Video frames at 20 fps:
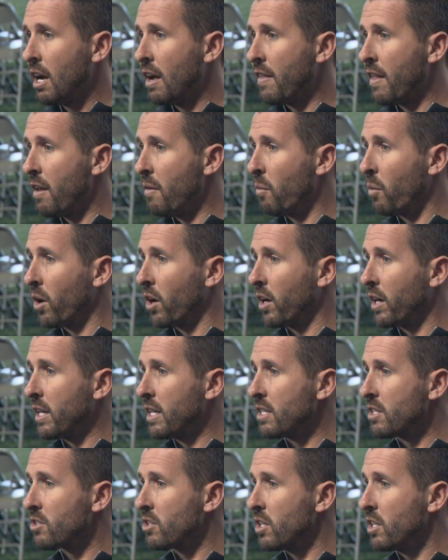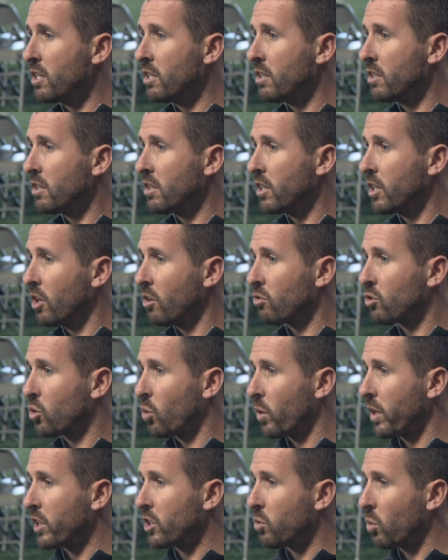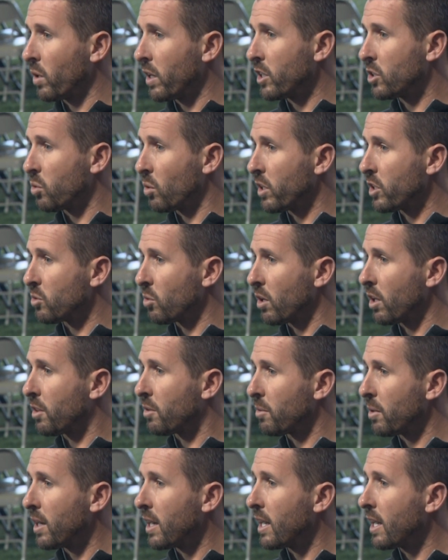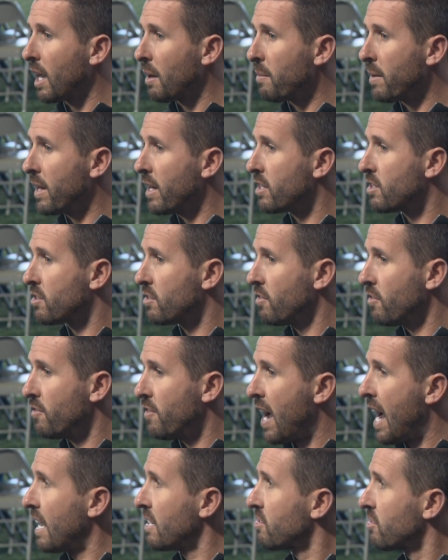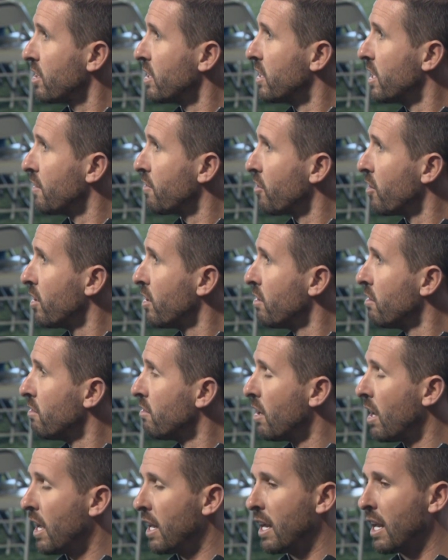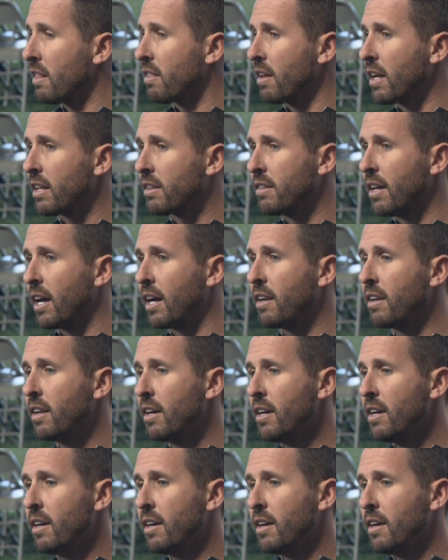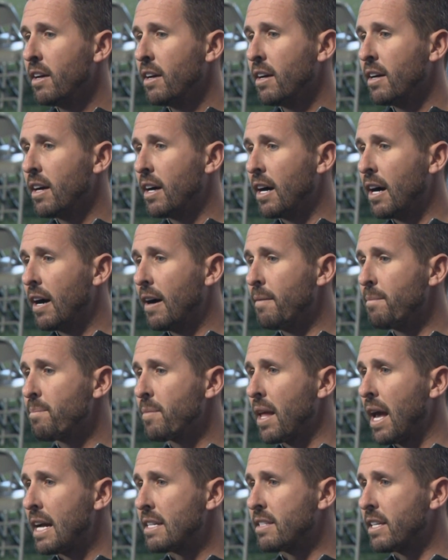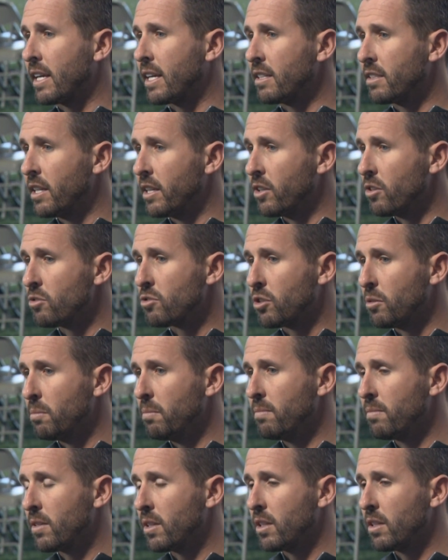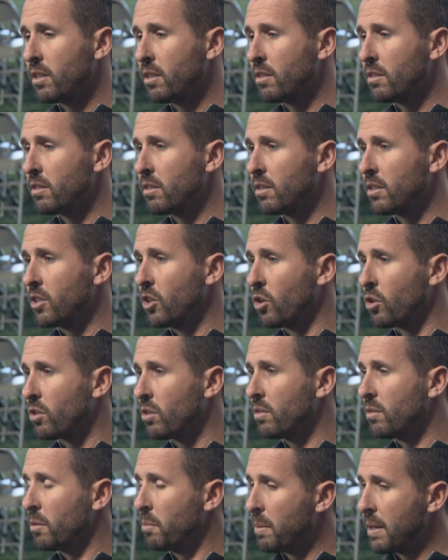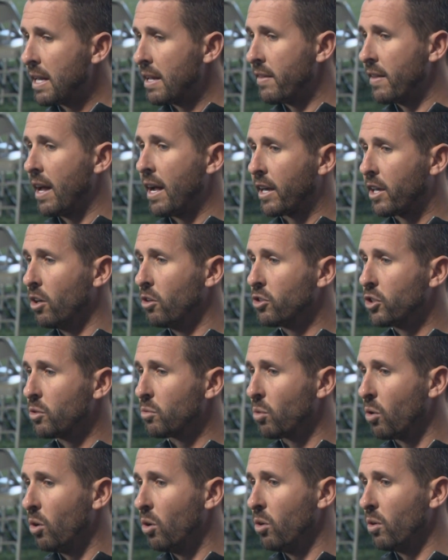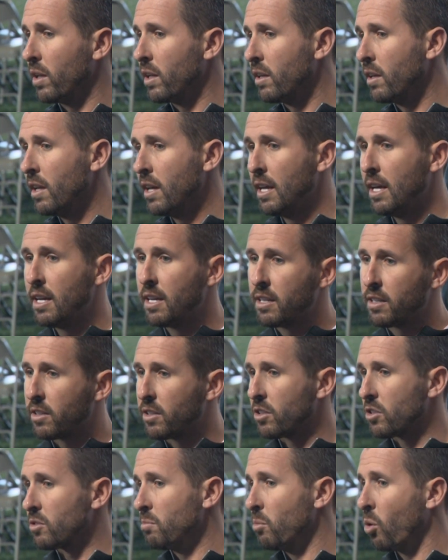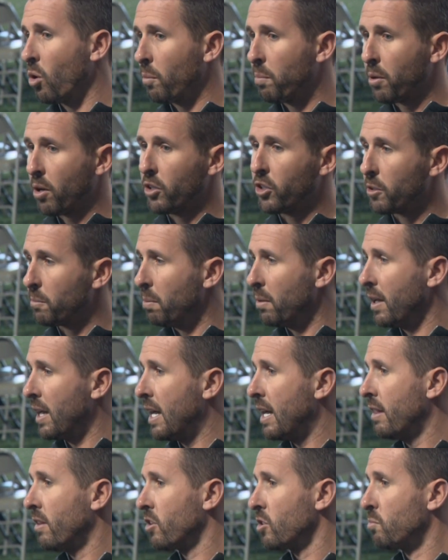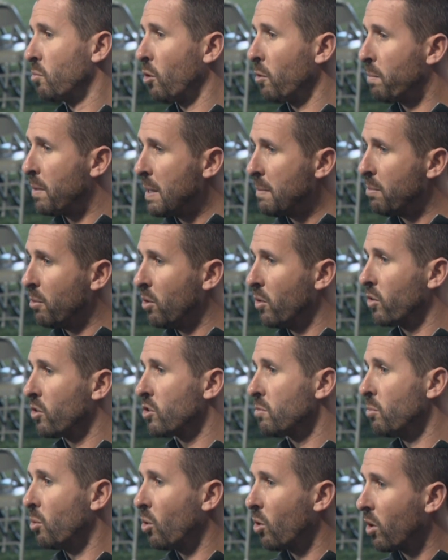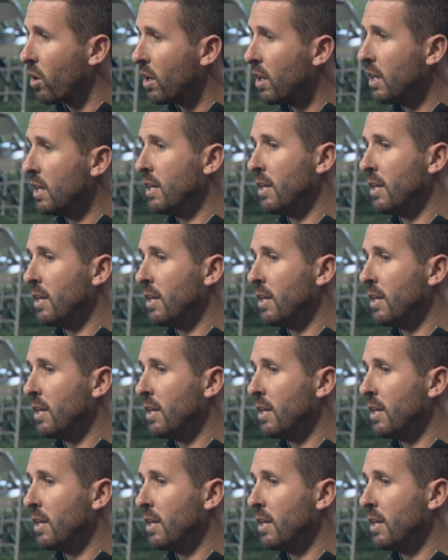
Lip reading: and then where it is in, you know, 2020, 2023. I mean, it's vastly different. And I think that as he continues to, you know, to be in the head coaching role, and there's more put on your plate and there's more people and there's more